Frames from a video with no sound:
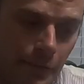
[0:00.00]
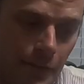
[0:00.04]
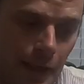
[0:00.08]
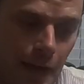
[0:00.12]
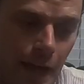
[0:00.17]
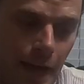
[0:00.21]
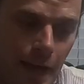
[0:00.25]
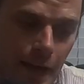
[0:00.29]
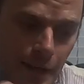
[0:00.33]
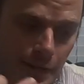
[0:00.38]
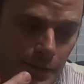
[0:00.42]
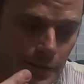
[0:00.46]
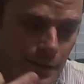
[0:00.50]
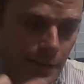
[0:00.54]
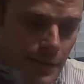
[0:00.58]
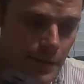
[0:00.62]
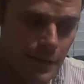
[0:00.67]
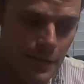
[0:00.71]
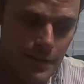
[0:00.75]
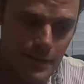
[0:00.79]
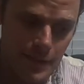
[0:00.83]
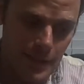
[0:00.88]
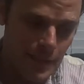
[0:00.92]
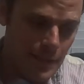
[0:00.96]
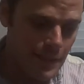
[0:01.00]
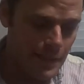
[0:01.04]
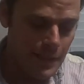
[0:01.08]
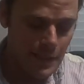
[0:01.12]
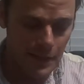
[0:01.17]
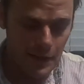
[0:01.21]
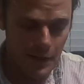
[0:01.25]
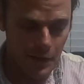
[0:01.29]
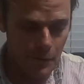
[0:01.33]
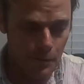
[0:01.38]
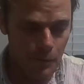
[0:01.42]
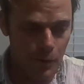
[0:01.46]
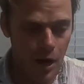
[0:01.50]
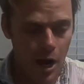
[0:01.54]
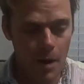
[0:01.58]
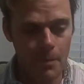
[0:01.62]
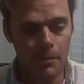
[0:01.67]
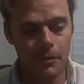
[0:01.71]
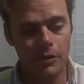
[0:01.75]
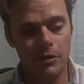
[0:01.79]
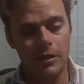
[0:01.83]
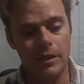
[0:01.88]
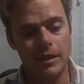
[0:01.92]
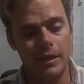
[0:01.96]
that seated in there
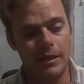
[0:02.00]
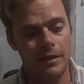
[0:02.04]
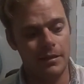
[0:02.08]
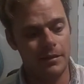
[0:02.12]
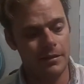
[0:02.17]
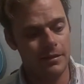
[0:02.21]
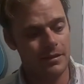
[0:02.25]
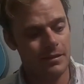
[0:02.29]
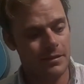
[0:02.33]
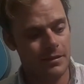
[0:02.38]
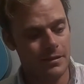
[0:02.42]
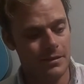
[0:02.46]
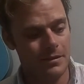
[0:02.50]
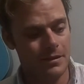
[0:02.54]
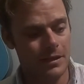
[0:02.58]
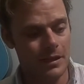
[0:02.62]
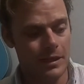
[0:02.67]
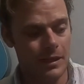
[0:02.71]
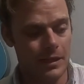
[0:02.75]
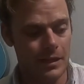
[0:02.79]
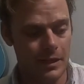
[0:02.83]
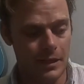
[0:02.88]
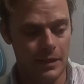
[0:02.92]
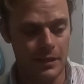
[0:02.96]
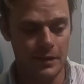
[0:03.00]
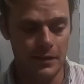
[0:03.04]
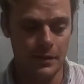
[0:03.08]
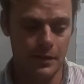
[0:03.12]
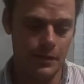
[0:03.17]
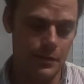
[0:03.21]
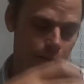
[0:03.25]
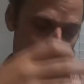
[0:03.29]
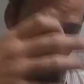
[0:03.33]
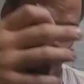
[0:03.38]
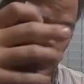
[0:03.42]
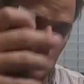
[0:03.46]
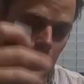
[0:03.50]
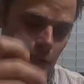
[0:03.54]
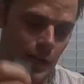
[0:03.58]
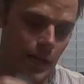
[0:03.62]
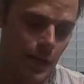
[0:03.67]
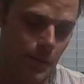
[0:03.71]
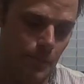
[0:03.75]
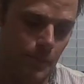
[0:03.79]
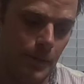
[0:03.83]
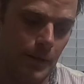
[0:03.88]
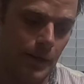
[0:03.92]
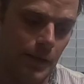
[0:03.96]
properly, then close it
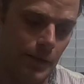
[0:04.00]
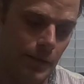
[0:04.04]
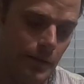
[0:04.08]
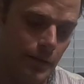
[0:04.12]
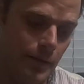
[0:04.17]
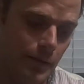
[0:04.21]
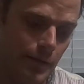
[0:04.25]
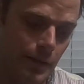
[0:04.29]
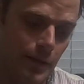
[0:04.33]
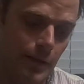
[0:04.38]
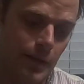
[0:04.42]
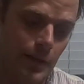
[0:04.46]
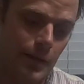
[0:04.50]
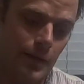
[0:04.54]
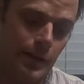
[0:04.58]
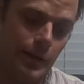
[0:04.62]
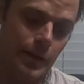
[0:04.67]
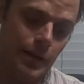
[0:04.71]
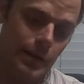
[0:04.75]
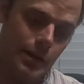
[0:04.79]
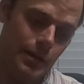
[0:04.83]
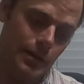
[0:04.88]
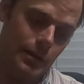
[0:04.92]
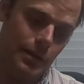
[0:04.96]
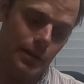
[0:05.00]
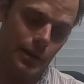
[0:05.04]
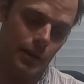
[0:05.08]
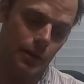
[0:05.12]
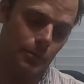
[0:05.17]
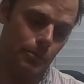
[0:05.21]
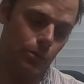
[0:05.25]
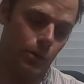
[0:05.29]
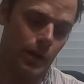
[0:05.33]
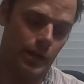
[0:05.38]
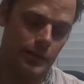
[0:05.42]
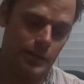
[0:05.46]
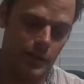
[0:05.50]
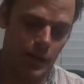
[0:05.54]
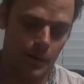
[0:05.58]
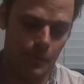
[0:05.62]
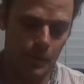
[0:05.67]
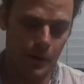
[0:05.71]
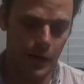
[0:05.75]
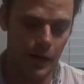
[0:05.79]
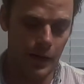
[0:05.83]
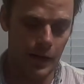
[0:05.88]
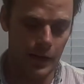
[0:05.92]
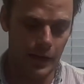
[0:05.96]
up, and then you press up
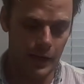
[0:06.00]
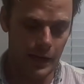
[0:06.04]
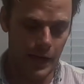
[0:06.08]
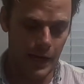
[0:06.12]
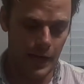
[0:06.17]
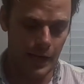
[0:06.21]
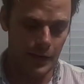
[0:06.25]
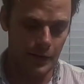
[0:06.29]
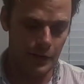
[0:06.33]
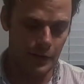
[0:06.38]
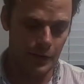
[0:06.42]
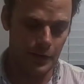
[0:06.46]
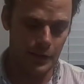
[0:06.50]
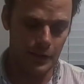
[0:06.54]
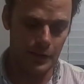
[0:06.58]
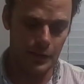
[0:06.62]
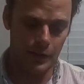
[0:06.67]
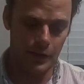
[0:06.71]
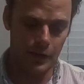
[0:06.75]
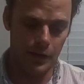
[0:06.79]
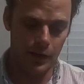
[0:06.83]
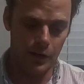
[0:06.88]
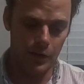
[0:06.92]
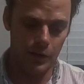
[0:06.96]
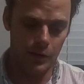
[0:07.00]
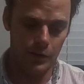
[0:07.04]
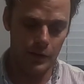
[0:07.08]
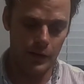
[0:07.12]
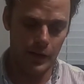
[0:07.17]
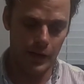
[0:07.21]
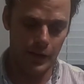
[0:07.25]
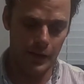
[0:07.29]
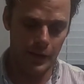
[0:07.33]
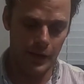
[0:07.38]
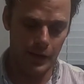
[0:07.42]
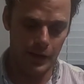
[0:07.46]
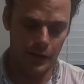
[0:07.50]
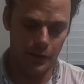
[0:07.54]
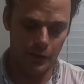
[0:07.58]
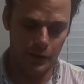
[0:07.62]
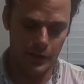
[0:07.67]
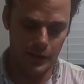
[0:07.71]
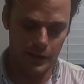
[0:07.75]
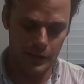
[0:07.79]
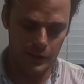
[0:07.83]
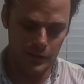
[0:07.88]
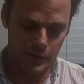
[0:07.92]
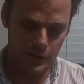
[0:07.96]
on it and you're good to go. And then you
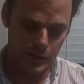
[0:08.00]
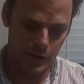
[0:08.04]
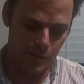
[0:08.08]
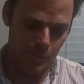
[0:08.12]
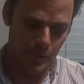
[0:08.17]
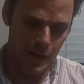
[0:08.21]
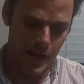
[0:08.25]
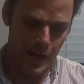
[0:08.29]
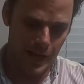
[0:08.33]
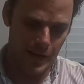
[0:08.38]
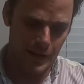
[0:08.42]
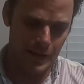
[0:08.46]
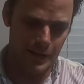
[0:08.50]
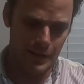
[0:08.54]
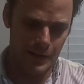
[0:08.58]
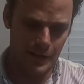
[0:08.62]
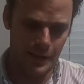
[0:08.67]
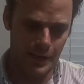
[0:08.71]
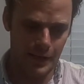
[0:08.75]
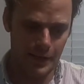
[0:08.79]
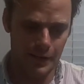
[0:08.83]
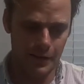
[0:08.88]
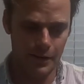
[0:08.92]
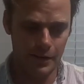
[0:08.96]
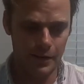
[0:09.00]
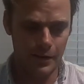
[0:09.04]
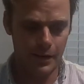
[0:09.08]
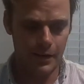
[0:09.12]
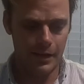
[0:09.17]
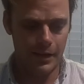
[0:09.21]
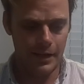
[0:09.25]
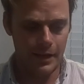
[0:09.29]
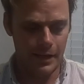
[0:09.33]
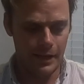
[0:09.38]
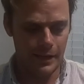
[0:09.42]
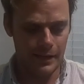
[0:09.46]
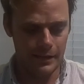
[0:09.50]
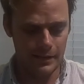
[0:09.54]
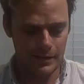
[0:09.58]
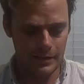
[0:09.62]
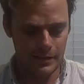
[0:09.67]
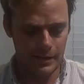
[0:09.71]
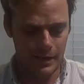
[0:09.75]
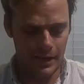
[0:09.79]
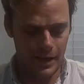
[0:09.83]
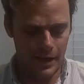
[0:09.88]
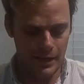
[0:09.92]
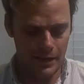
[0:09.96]
can just come back in here and
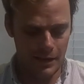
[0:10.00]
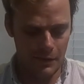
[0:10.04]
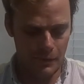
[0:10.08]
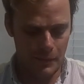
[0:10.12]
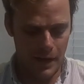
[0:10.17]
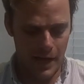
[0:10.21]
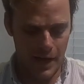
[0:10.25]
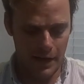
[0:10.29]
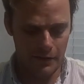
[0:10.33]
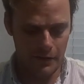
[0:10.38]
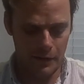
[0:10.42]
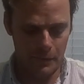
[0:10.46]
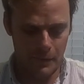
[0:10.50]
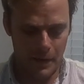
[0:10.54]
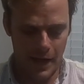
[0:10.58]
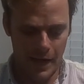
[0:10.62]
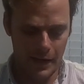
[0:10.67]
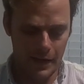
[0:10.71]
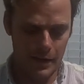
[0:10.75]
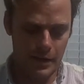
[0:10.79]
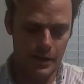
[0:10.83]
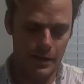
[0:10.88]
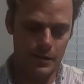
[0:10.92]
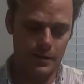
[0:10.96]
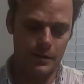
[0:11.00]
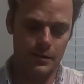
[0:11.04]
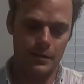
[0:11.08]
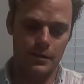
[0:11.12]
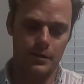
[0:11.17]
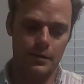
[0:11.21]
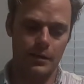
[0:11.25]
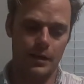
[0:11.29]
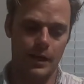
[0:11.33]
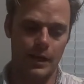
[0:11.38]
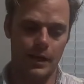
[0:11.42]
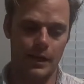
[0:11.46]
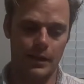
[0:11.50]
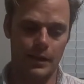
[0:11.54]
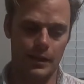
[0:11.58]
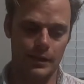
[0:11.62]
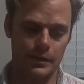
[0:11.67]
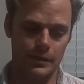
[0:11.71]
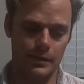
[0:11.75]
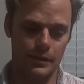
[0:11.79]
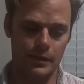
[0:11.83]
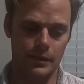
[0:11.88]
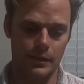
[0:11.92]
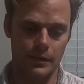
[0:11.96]
slide the battery back on, and
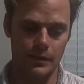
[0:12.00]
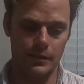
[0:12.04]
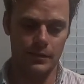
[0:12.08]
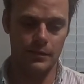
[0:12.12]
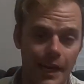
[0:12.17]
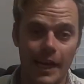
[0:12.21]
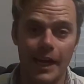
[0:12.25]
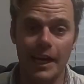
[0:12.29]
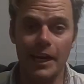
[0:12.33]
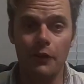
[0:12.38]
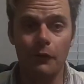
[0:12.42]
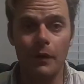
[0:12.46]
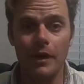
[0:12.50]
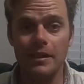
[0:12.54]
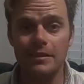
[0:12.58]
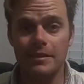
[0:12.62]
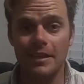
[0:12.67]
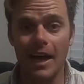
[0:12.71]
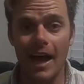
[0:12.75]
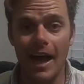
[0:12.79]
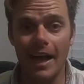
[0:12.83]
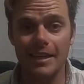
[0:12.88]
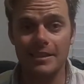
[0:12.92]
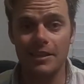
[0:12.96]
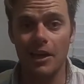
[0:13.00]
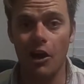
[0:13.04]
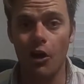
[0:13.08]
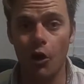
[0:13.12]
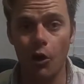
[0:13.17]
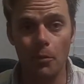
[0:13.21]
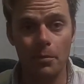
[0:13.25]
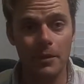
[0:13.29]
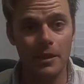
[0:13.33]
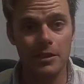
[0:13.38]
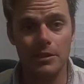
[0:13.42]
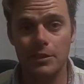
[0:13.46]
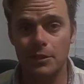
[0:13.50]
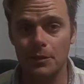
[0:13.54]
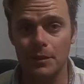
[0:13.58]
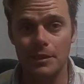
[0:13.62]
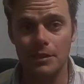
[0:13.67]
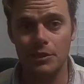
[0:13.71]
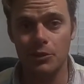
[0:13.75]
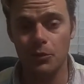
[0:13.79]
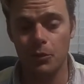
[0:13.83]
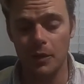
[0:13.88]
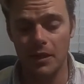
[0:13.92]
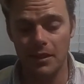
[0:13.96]
that's it. Anyways, guys, I hope that you
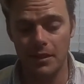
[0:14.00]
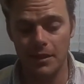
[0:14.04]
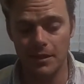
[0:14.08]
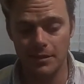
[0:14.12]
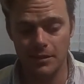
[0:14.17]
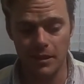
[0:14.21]
enjoyed this